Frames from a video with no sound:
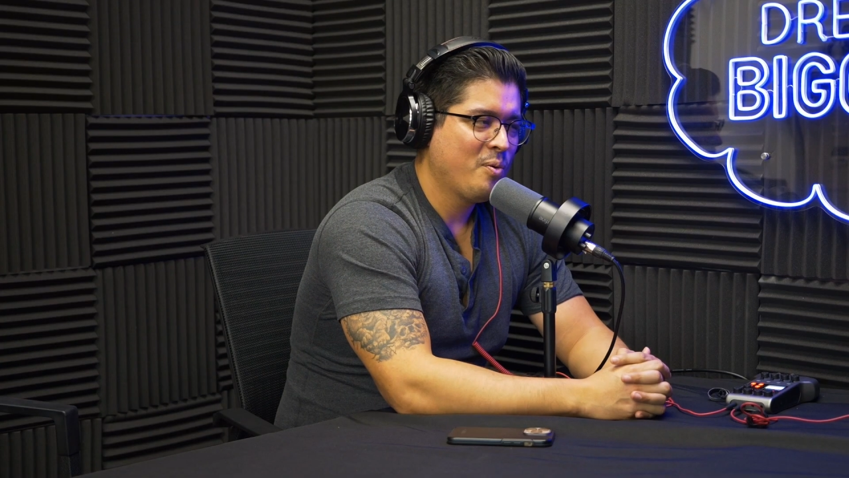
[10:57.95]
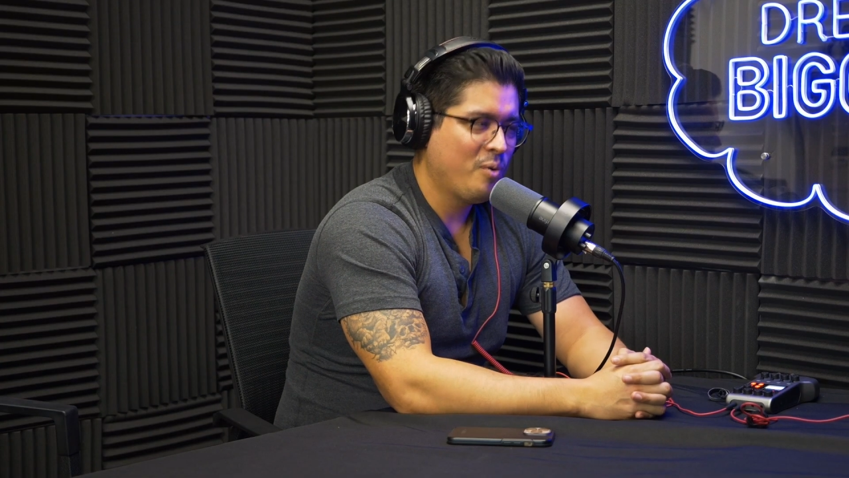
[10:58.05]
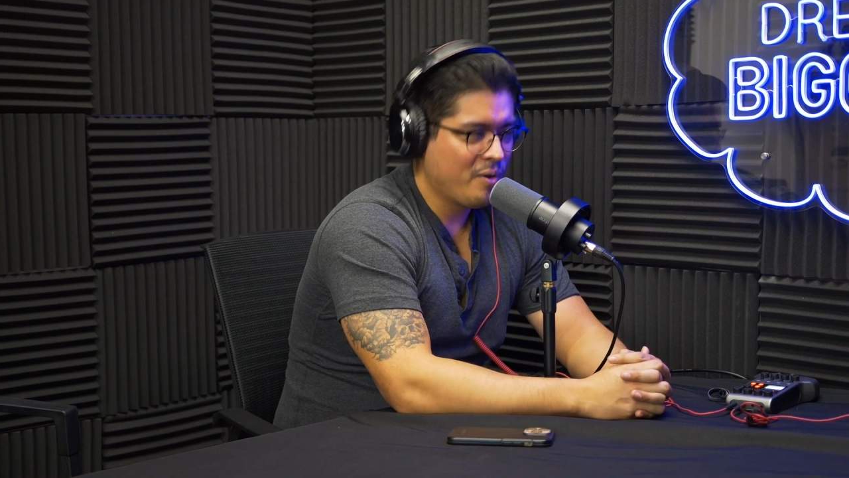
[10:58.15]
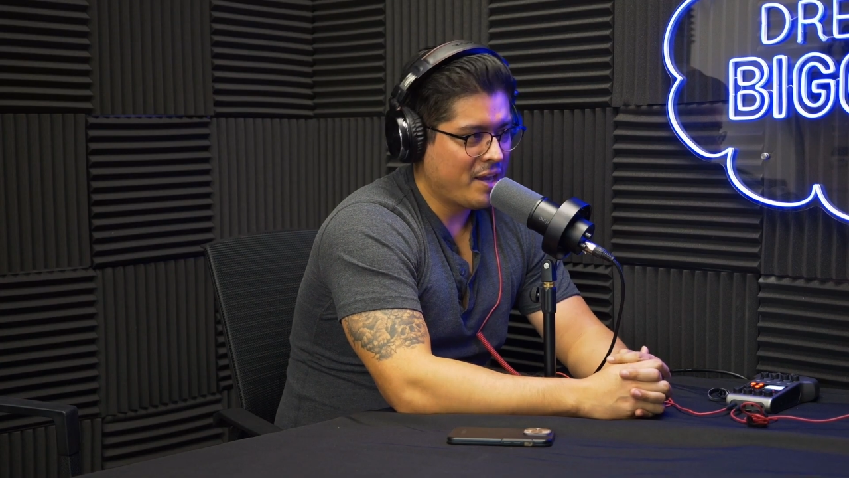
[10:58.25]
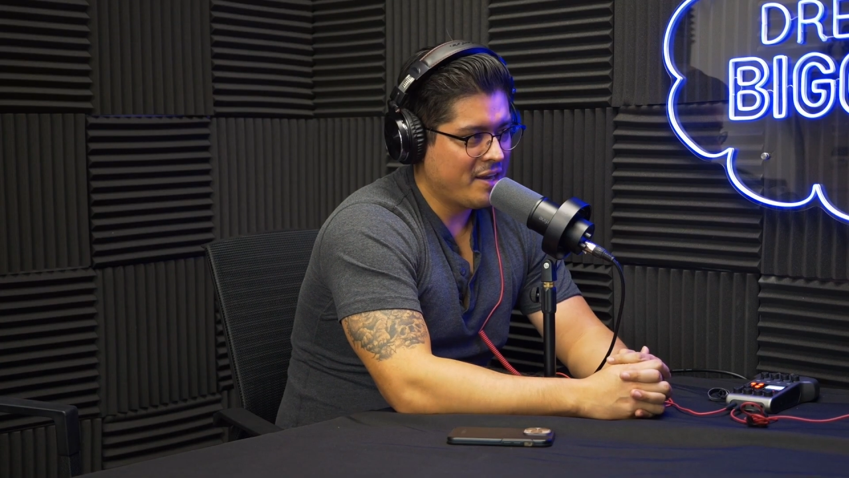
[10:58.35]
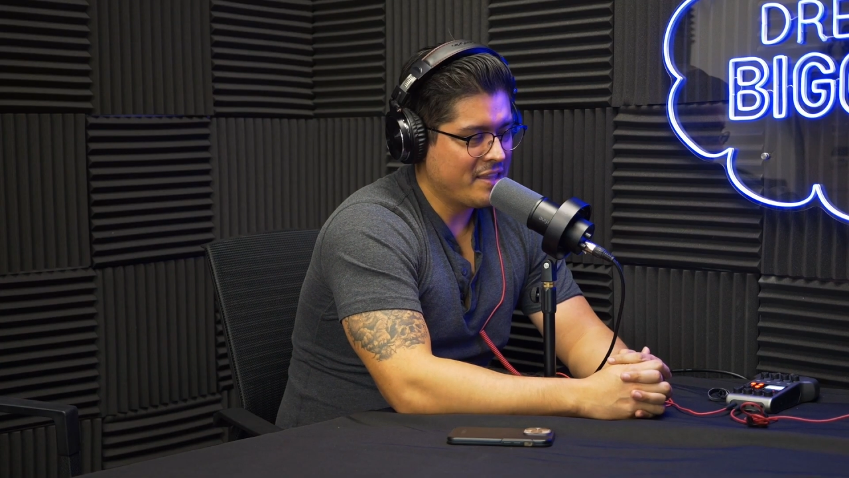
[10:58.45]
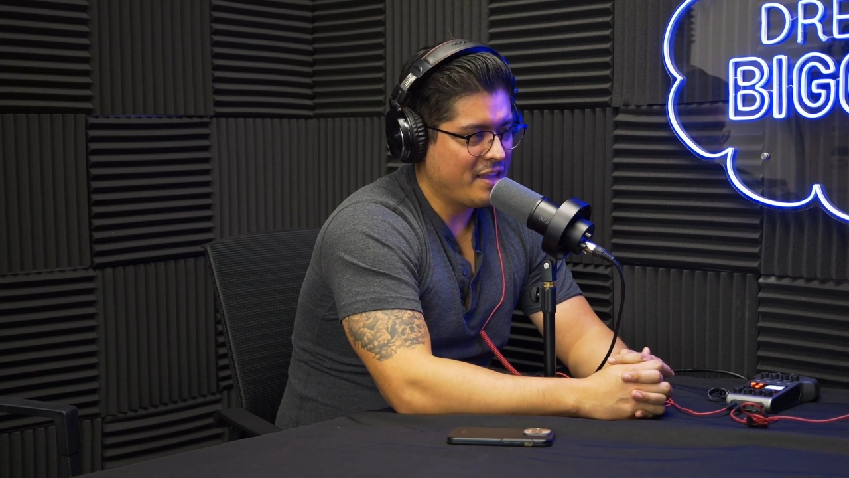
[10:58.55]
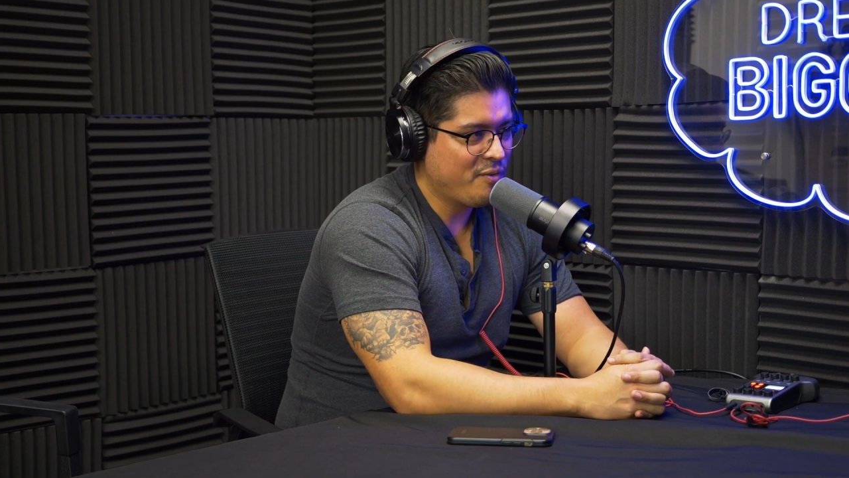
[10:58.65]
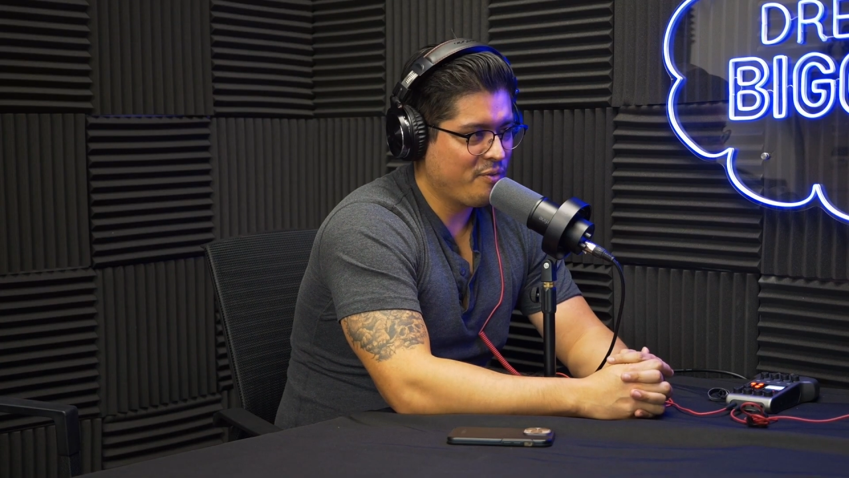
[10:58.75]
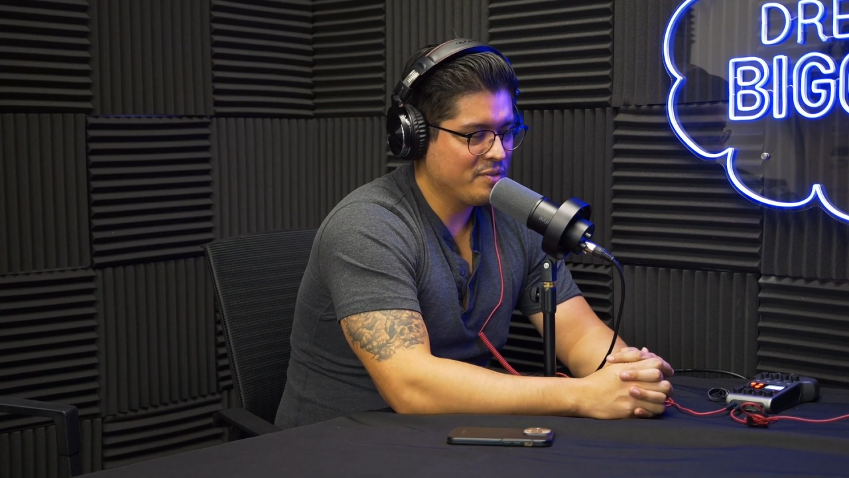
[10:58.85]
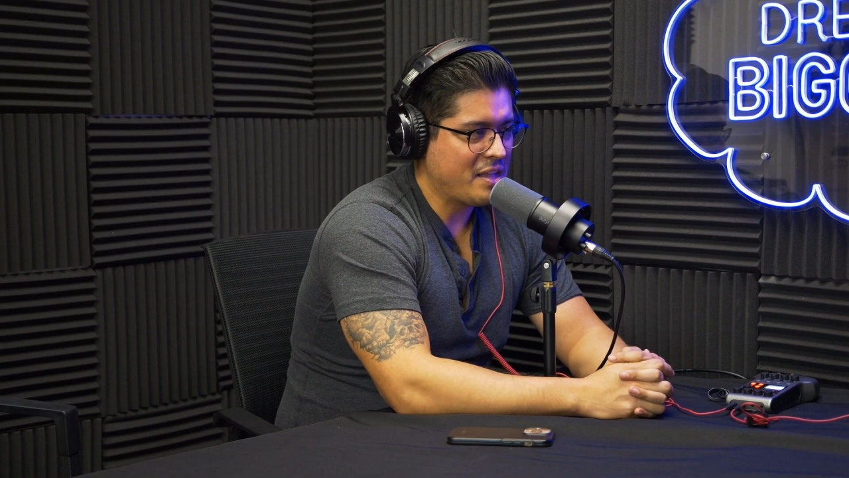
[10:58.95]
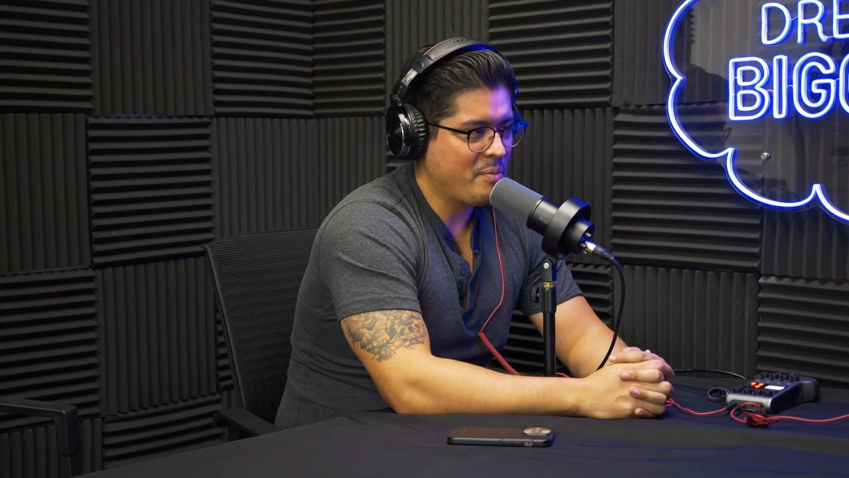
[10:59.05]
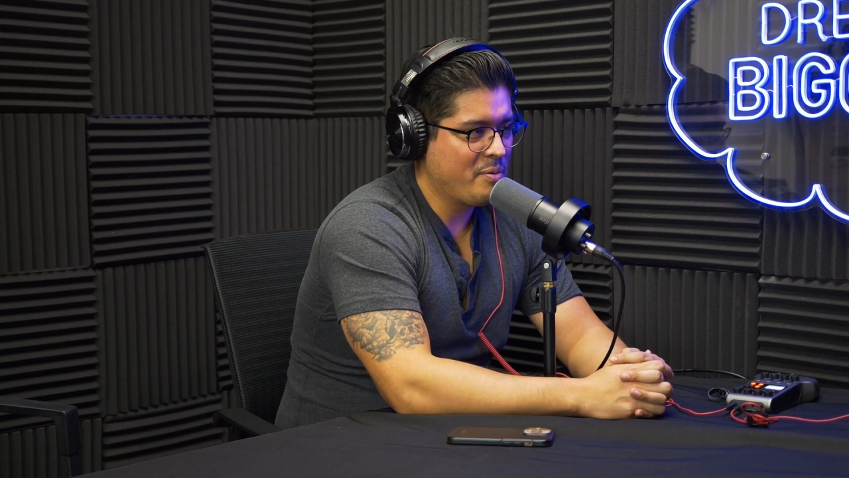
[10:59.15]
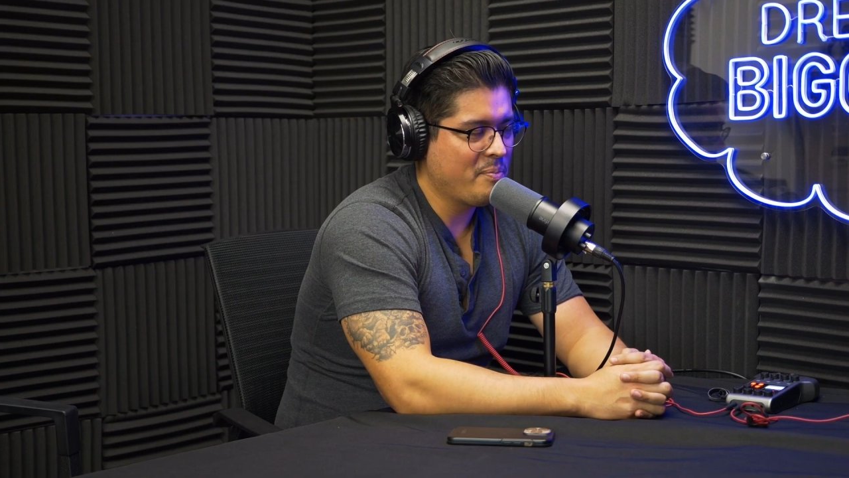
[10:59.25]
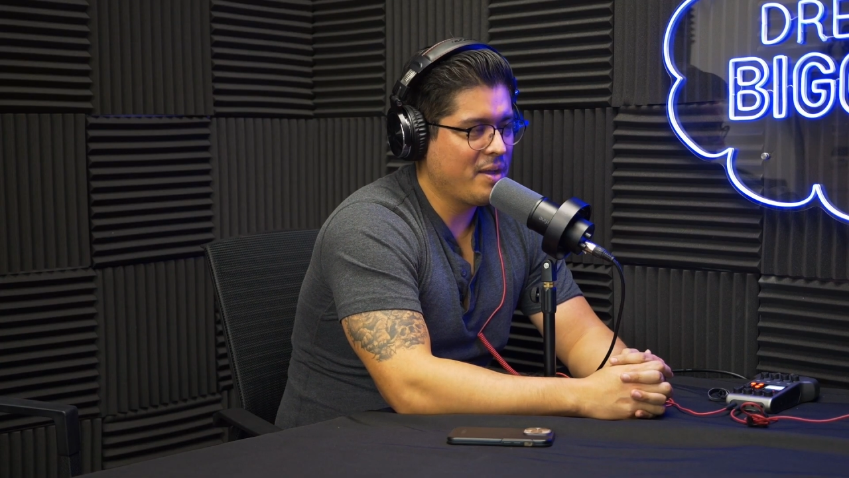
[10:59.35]
Well, Ana, thank you for
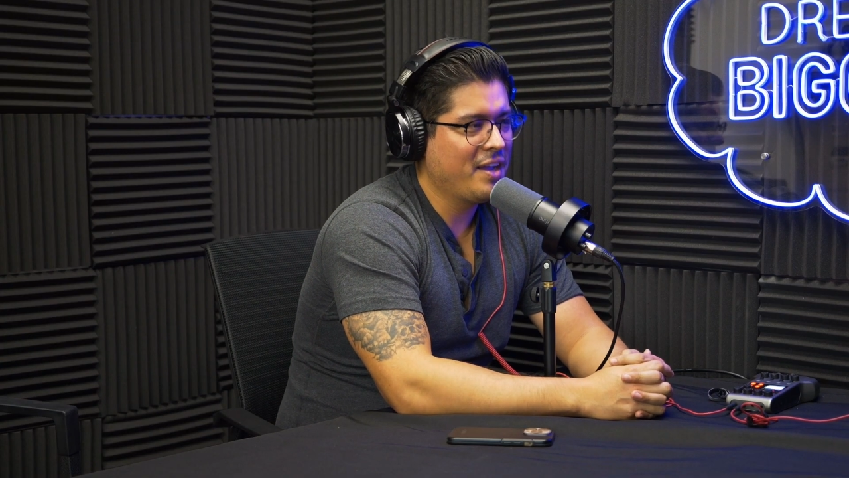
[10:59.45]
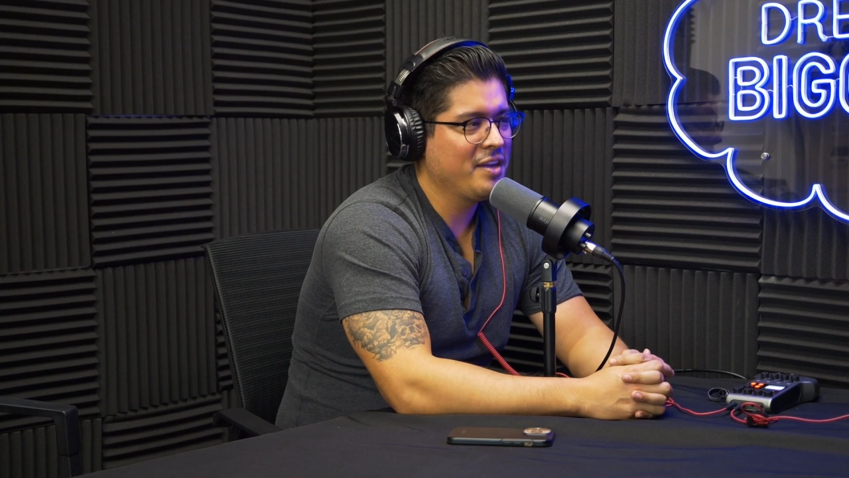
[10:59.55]
stopping by.